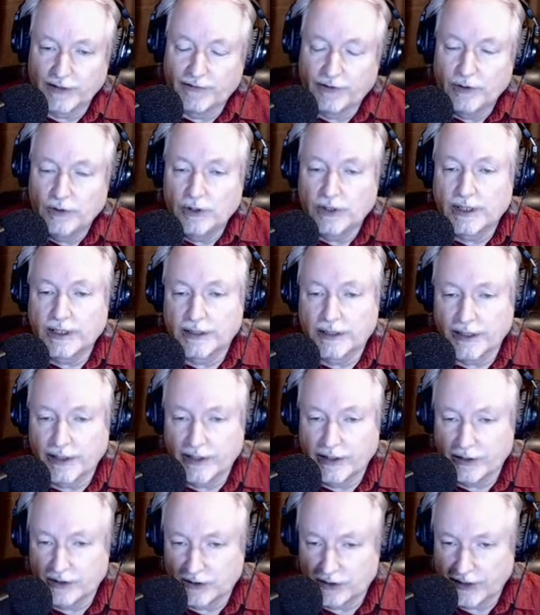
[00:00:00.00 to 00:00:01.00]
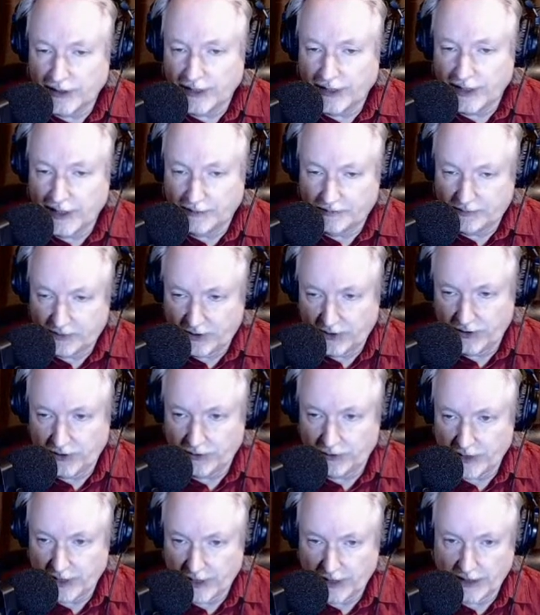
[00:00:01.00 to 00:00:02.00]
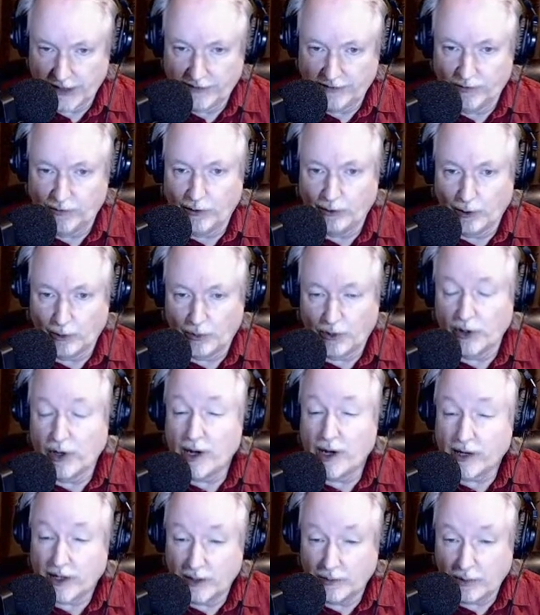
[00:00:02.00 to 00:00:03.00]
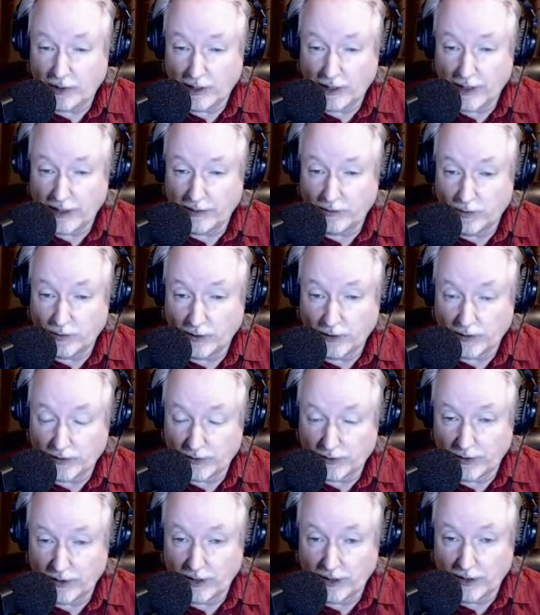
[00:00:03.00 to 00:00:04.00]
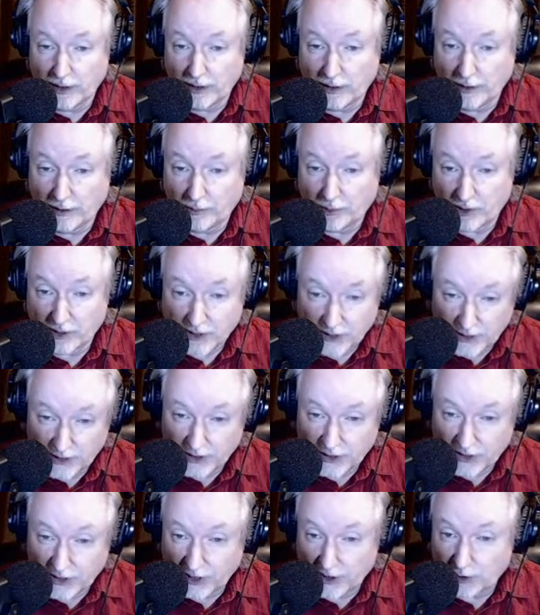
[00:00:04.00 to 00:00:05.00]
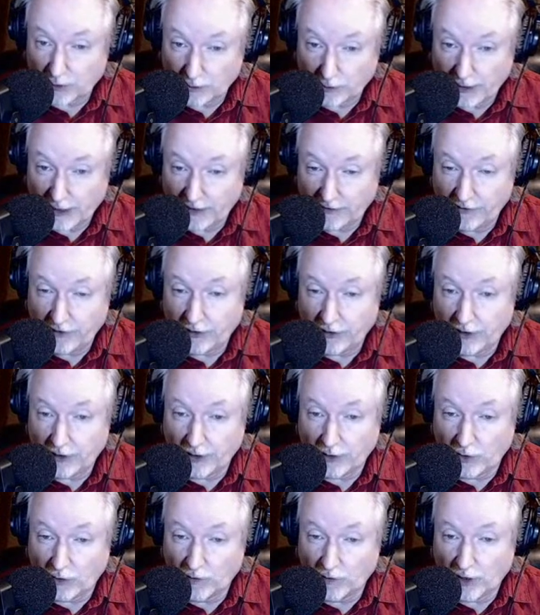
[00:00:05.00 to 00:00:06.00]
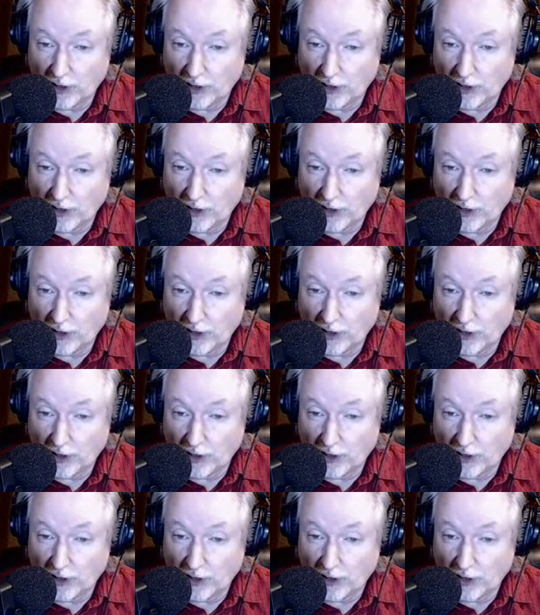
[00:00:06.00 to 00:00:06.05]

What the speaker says: If you look at the years leading up to 9/11, we were preoccupied with a president's sexual behavior in the Oval